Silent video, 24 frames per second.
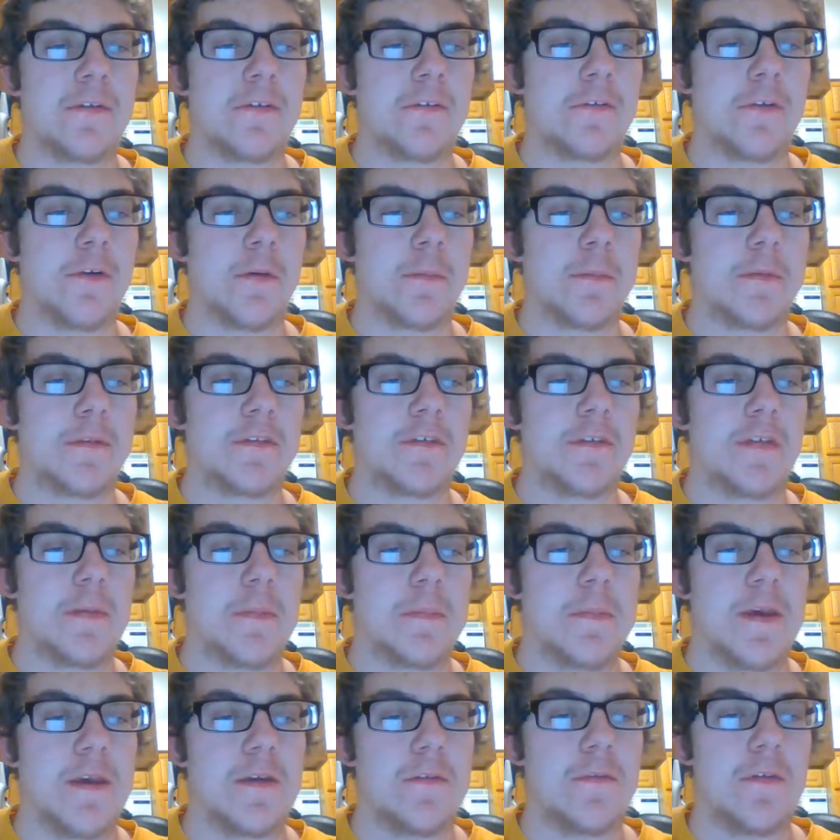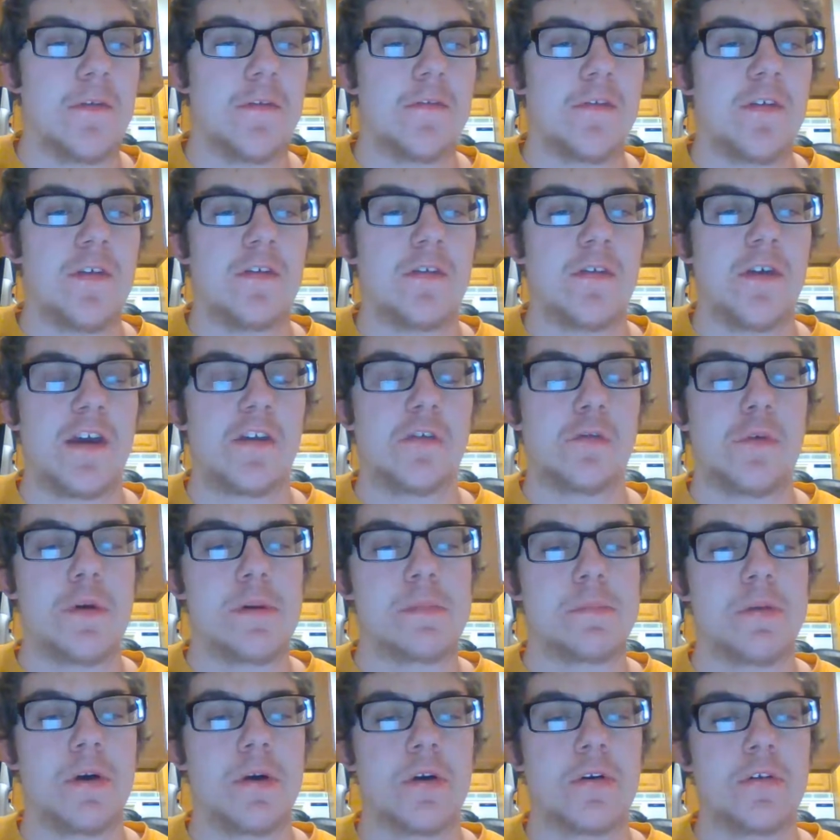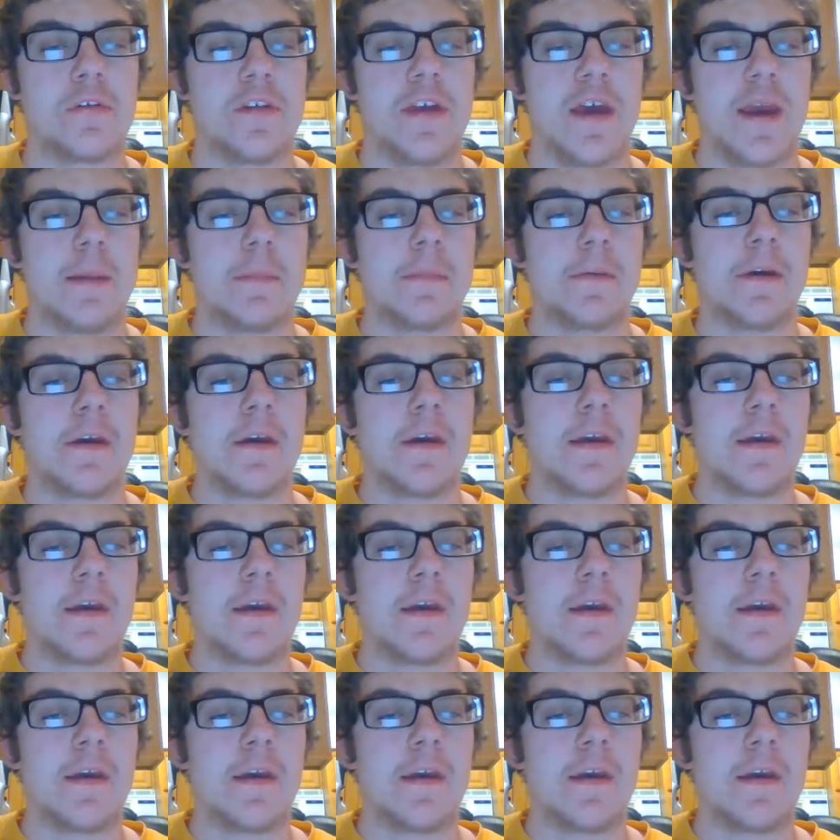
performance of the P.50/1 prototype,